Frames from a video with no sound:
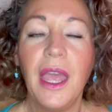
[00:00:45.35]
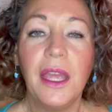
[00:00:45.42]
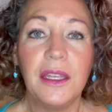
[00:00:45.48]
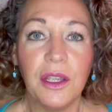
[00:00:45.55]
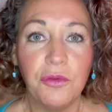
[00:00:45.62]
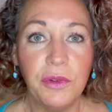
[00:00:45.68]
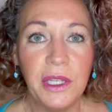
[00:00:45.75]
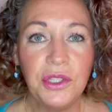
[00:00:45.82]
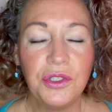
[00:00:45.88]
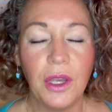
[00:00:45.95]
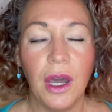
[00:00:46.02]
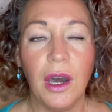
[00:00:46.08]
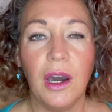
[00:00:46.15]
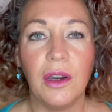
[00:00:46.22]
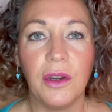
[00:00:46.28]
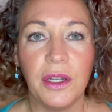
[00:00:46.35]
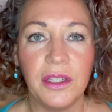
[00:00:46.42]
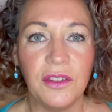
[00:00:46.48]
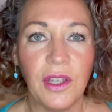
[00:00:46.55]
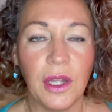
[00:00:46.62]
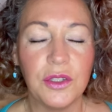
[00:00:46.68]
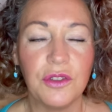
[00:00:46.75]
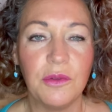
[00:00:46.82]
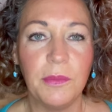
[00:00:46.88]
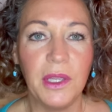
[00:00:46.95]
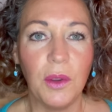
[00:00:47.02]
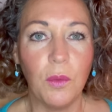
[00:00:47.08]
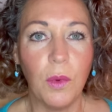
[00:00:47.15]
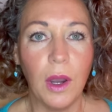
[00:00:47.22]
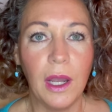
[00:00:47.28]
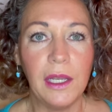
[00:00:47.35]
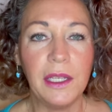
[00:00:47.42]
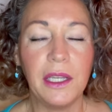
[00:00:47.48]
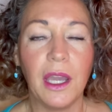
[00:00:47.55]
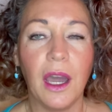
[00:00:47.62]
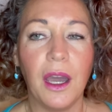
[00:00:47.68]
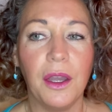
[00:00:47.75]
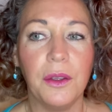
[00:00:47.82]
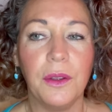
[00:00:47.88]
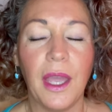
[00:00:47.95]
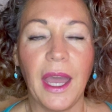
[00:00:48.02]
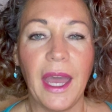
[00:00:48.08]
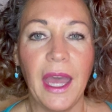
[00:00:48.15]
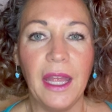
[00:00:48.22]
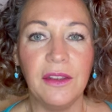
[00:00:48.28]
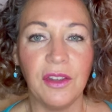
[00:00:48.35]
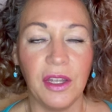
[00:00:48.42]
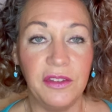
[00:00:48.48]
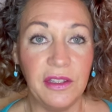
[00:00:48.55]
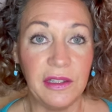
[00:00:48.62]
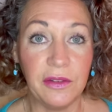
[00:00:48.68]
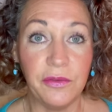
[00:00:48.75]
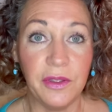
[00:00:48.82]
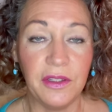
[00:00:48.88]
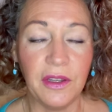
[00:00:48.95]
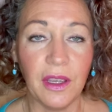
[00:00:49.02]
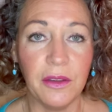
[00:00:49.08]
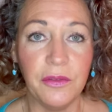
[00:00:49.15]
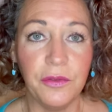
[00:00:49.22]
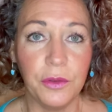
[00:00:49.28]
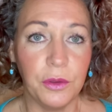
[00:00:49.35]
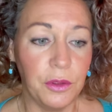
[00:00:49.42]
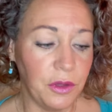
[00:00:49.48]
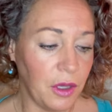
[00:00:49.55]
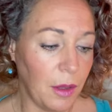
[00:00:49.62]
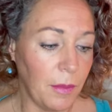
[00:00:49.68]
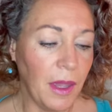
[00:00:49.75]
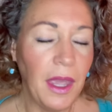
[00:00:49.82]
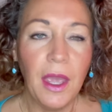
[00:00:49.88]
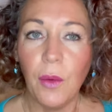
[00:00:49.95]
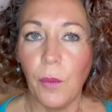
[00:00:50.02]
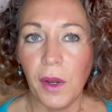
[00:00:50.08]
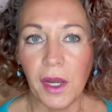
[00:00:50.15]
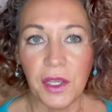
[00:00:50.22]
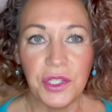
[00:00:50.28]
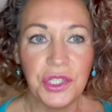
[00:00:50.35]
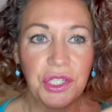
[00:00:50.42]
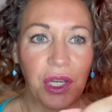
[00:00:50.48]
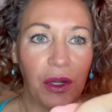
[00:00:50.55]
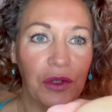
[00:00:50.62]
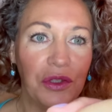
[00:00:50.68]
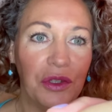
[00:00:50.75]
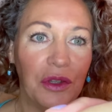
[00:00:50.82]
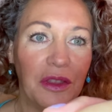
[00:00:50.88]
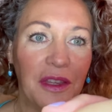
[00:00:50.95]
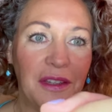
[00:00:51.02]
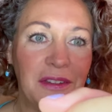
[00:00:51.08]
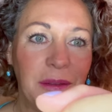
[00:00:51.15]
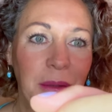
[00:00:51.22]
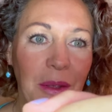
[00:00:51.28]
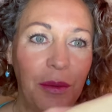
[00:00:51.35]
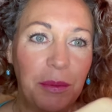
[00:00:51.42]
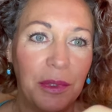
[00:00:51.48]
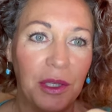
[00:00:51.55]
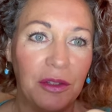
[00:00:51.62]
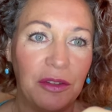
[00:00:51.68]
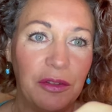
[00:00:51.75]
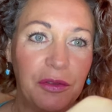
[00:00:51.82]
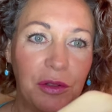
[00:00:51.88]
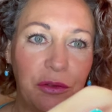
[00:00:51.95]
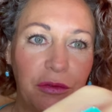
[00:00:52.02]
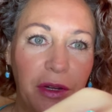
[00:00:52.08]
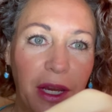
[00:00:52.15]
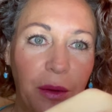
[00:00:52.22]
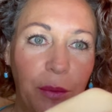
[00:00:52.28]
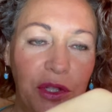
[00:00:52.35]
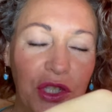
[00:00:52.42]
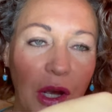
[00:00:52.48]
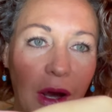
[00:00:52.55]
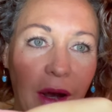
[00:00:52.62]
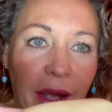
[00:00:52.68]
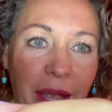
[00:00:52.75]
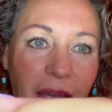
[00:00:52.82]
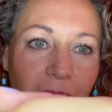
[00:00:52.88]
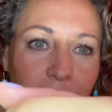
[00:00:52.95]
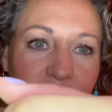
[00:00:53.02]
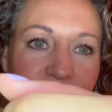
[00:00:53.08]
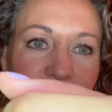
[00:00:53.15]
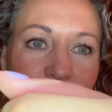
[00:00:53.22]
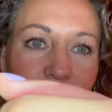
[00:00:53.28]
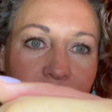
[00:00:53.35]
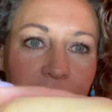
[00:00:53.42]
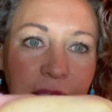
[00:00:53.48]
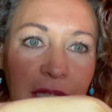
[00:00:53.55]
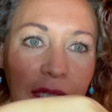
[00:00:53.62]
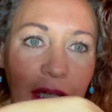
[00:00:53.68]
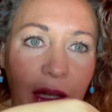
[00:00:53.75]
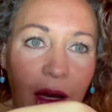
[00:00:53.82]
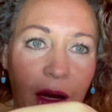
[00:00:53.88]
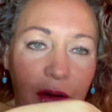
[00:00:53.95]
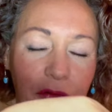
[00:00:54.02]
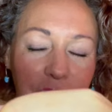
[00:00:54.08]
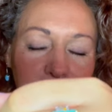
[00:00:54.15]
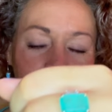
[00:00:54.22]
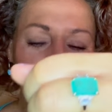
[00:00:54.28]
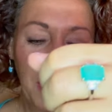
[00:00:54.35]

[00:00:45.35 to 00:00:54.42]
Now, Read Your Heart got in touch with me a while ago and I did a video for them when I showed you this beautiful ring, which I absolutely love.